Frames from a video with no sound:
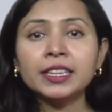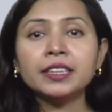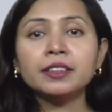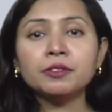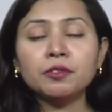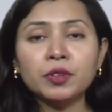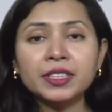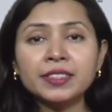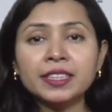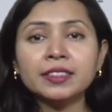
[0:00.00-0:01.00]
in
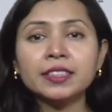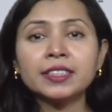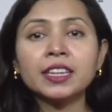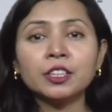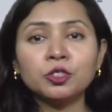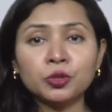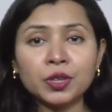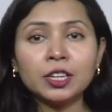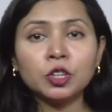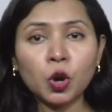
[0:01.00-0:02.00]
influencing these
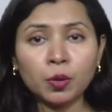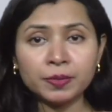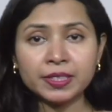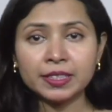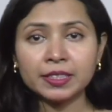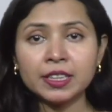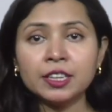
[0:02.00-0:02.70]
cultural norms.